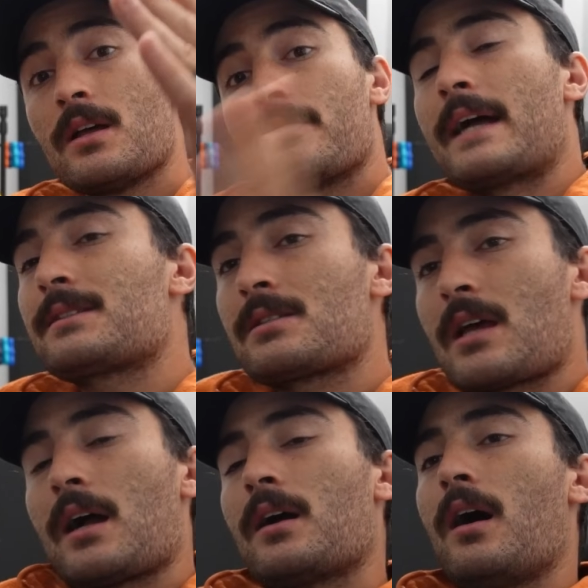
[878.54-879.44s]
That's the
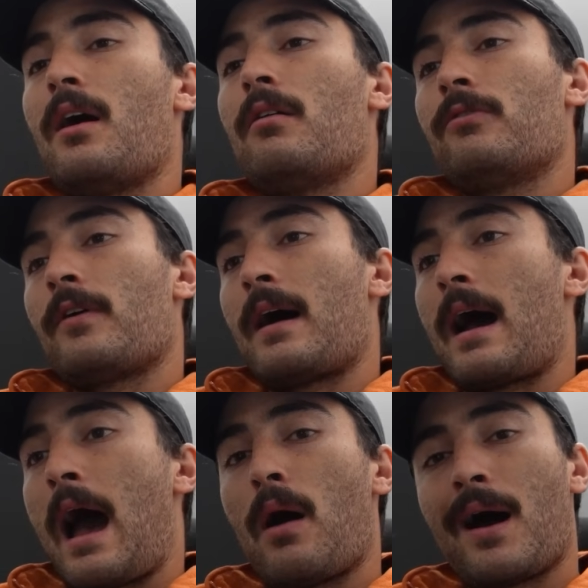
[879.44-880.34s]
saga of
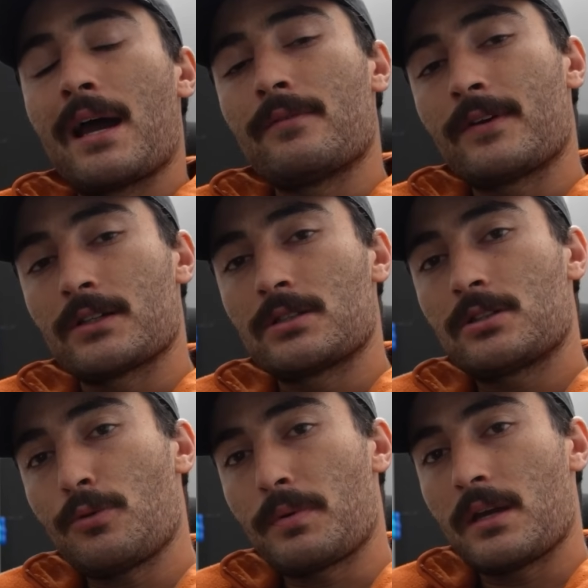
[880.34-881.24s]
how I am very
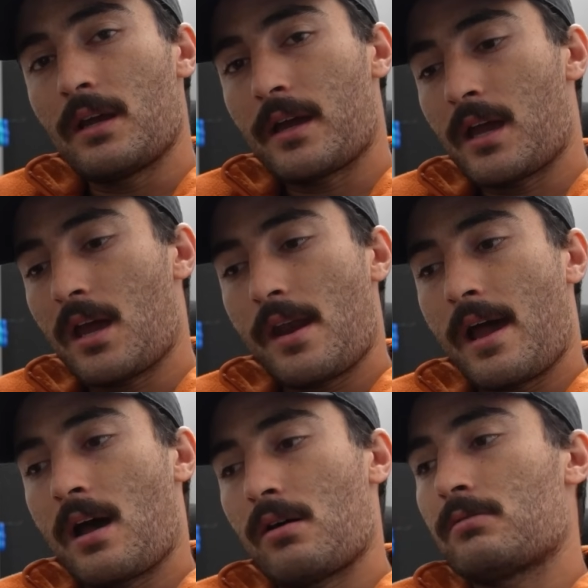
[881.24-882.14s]
stupid and
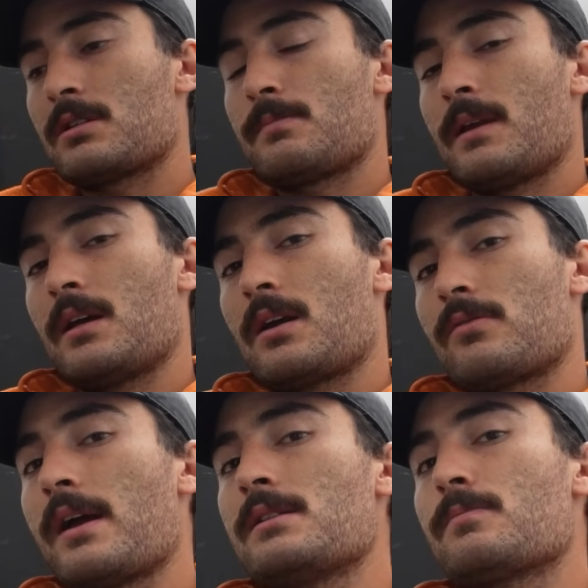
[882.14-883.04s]
how Discmania got it
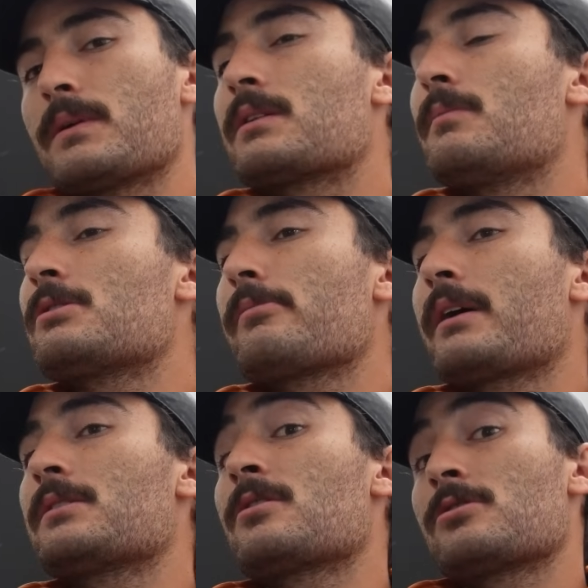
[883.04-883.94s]
right, but the mystery
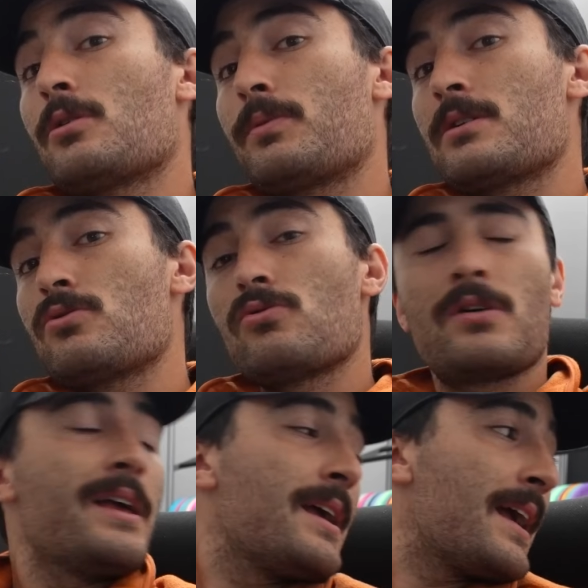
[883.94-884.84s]
boxes are still pretty
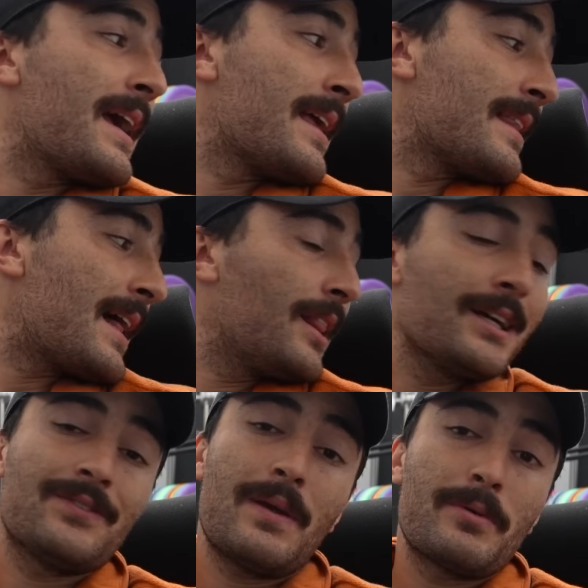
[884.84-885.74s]
cool. And that
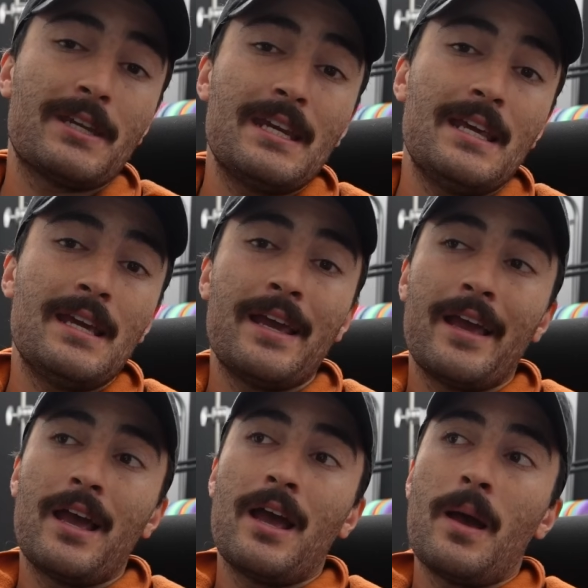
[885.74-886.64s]
Lux Vapor DD
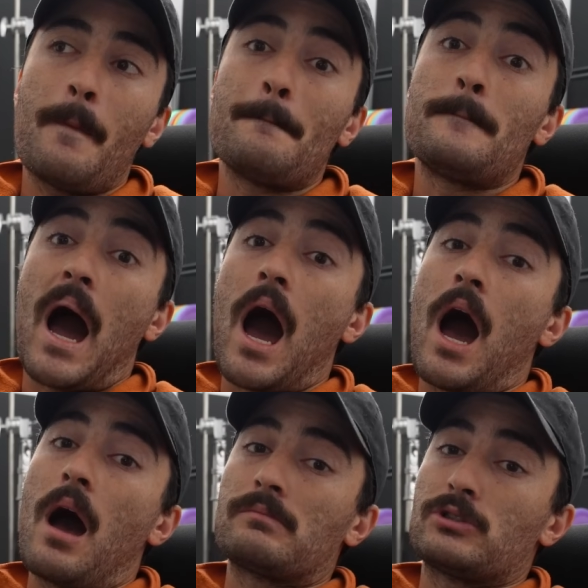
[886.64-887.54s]

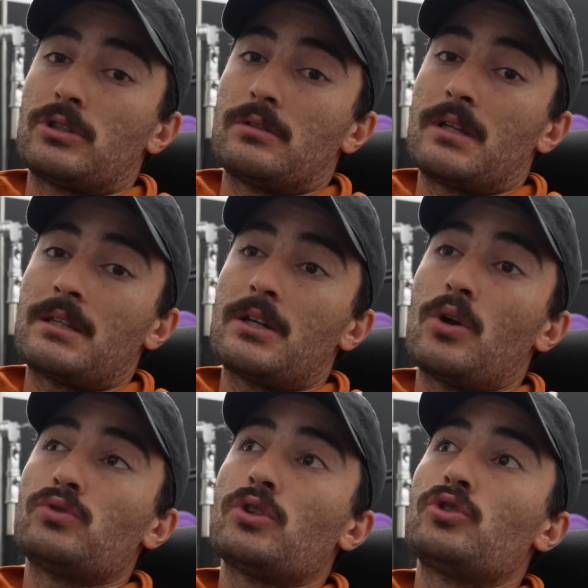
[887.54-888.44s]
bombs, dude. That thing
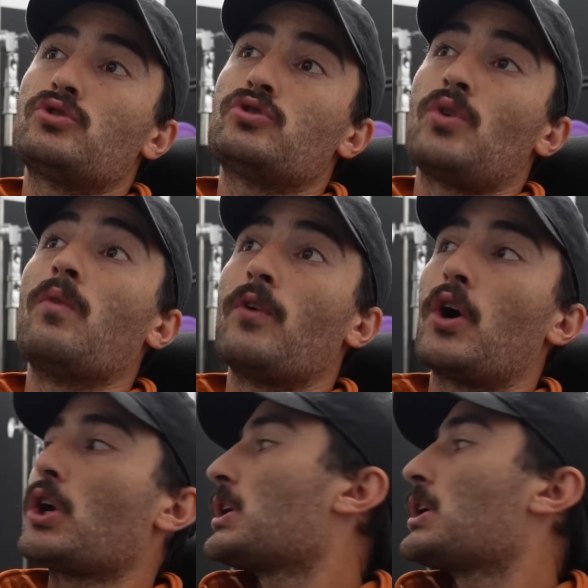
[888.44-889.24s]
goes so far.